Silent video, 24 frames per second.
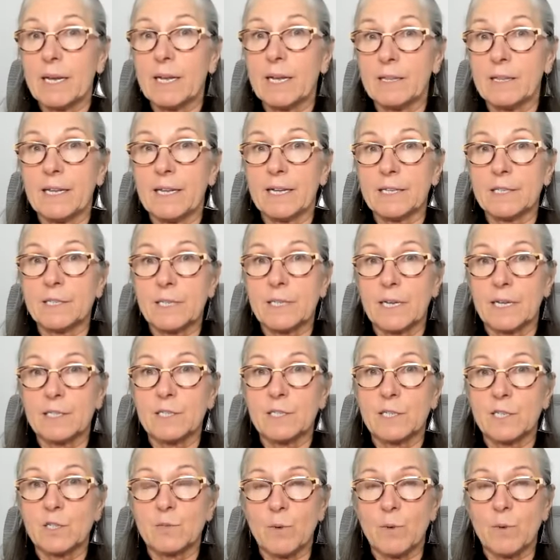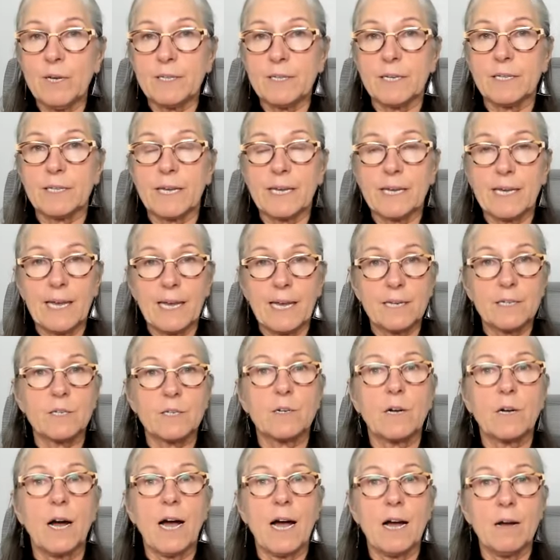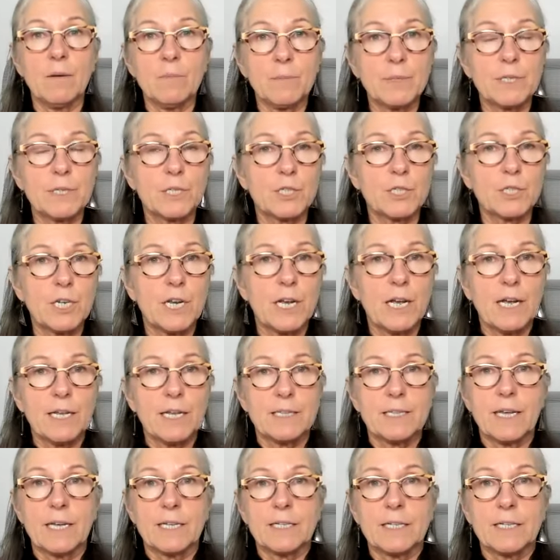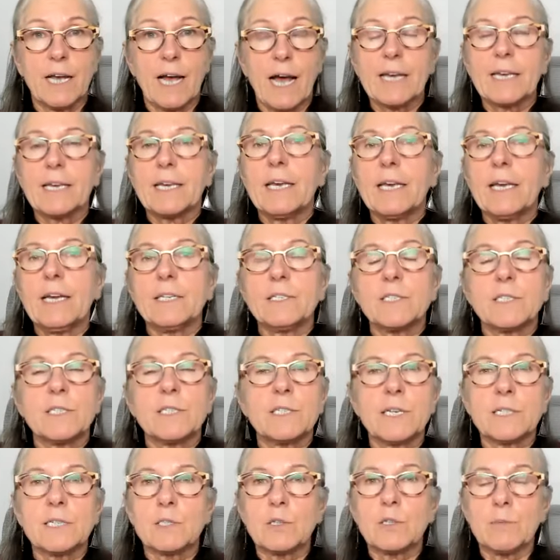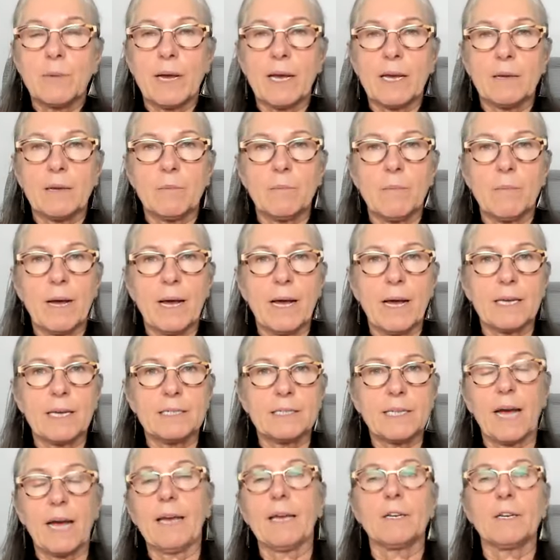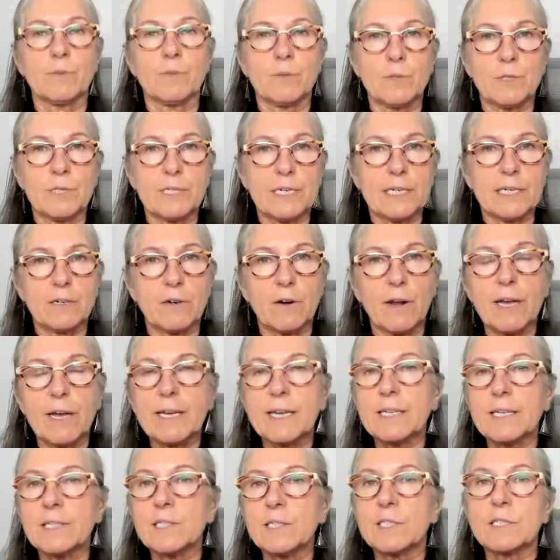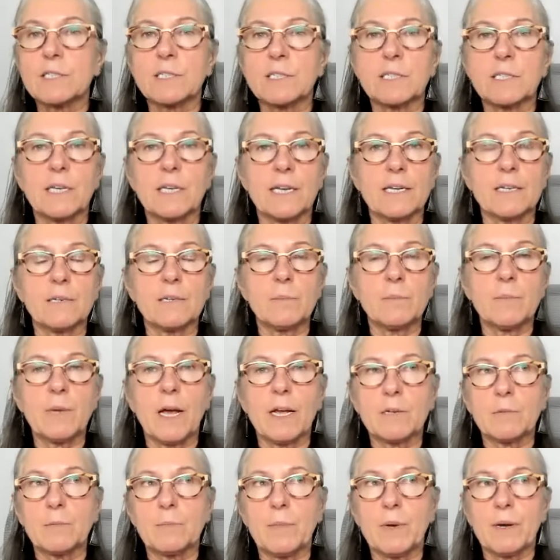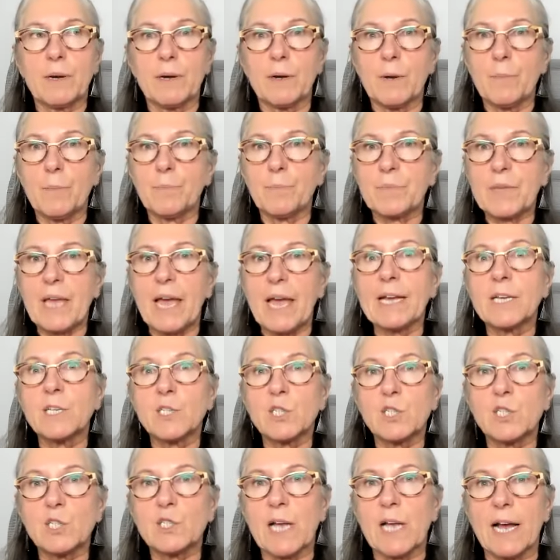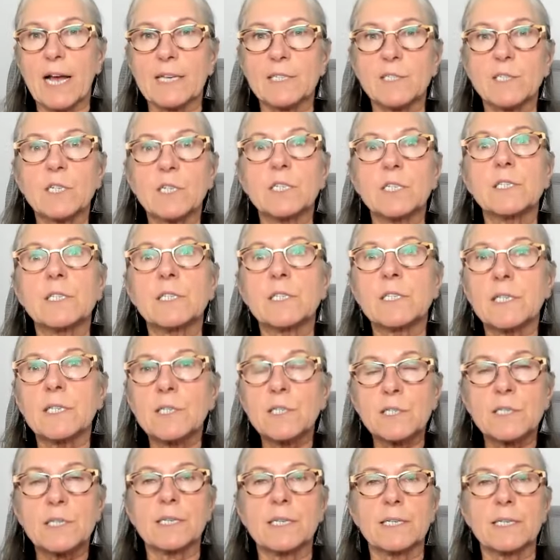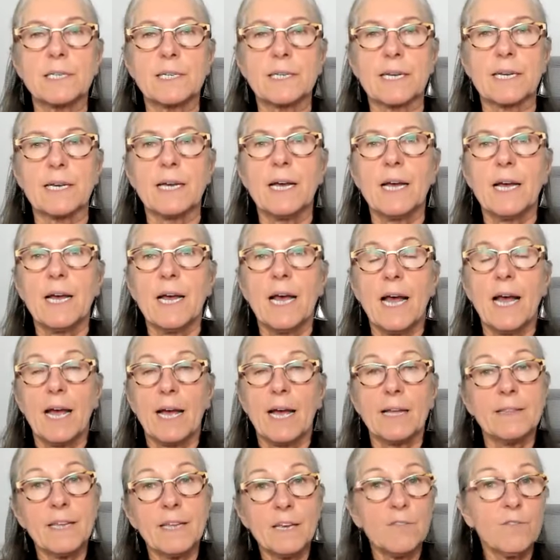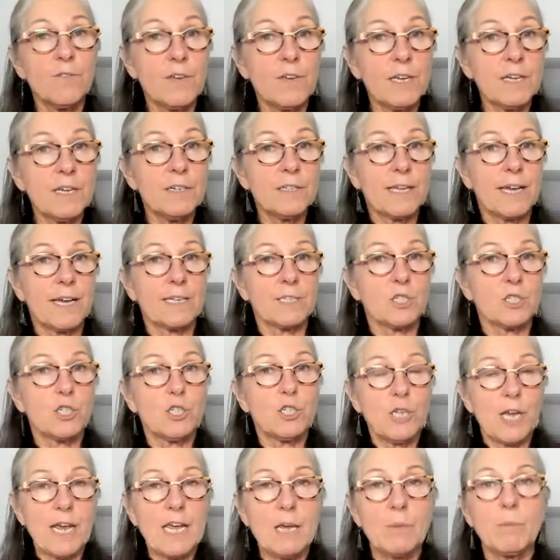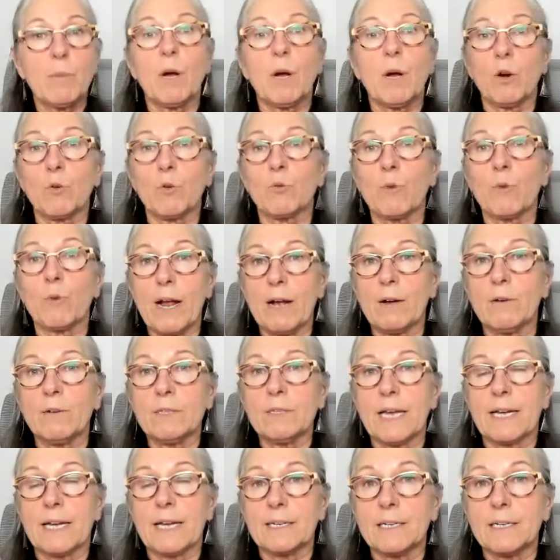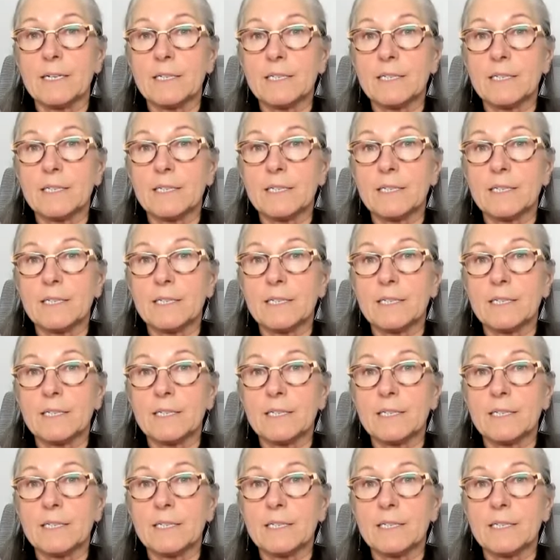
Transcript: in that sense as well, that they can't accomplish, that I can't stick to my diet routine, or I cannot exercise consistently. And they feel that shame around that.